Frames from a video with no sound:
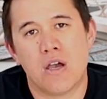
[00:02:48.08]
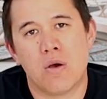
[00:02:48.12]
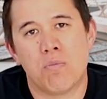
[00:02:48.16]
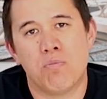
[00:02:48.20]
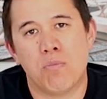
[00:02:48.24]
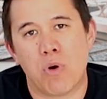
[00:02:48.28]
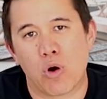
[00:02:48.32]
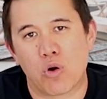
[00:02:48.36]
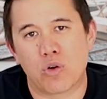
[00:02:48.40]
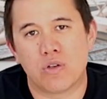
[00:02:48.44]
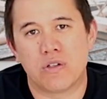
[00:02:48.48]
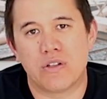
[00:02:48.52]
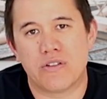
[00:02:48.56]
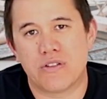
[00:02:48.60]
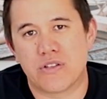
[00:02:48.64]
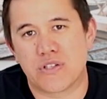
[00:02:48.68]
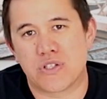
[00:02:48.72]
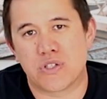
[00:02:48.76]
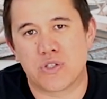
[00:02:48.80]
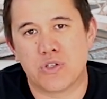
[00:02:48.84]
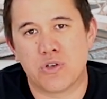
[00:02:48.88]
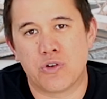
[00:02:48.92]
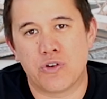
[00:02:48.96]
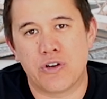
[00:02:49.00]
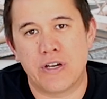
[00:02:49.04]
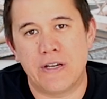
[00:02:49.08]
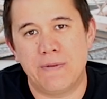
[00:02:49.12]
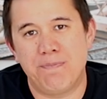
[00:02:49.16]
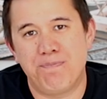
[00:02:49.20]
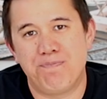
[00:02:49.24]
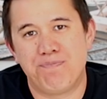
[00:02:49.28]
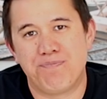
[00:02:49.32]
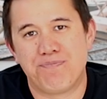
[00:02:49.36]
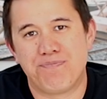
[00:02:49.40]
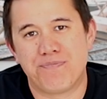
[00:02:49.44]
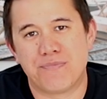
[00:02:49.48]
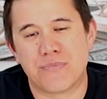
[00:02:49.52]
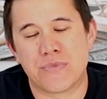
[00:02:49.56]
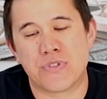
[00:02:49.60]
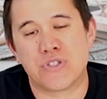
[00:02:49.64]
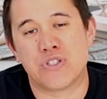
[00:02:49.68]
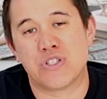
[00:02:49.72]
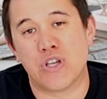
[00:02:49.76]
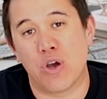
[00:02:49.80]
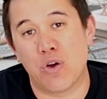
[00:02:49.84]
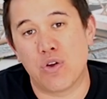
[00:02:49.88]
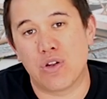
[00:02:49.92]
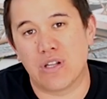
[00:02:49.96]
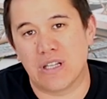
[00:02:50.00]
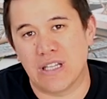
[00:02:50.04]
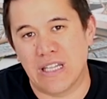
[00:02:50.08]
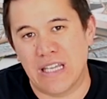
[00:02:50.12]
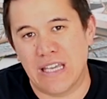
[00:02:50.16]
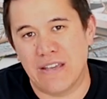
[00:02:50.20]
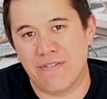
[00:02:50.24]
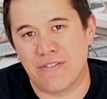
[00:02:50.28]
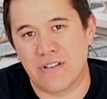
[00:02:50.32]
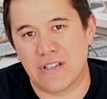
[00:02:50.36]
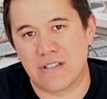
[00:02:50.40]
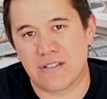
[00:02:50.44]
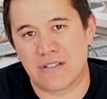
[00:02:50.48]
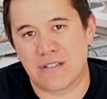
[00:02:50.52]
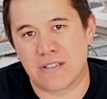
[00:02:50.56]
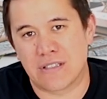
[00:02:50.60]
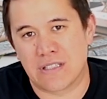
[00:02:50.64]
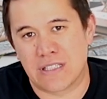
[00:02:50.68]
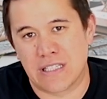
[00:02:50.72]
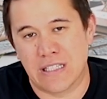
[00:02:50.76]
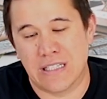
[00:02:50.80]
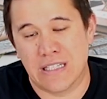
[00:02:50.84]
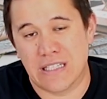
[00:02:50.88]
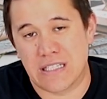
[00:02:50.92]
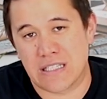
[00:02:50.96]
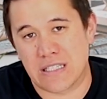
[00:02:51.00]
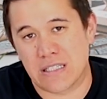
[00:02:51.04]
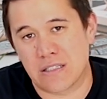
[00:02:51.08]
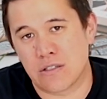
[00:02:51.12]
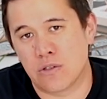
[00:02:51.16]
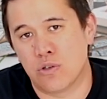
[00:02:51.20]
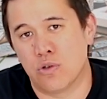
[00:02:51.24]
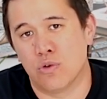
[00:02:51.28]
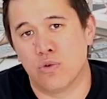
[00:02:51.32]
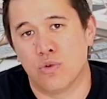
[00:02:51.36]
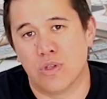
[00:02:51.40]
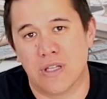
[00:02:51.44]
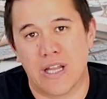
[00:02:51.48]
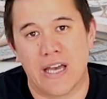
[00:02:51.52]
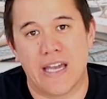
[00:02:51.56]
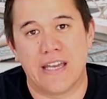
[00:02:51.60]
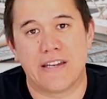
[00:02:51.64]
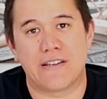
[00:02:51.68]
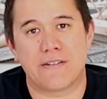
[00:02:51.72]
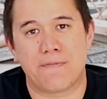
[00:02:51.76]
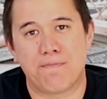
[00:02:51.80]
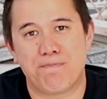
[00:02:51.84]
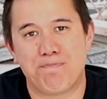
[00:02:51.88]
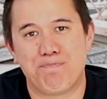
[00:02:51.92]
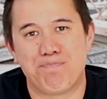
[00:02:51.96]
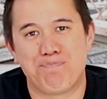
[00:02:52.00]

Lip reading: Moral of the story, don't leave it till it's too late.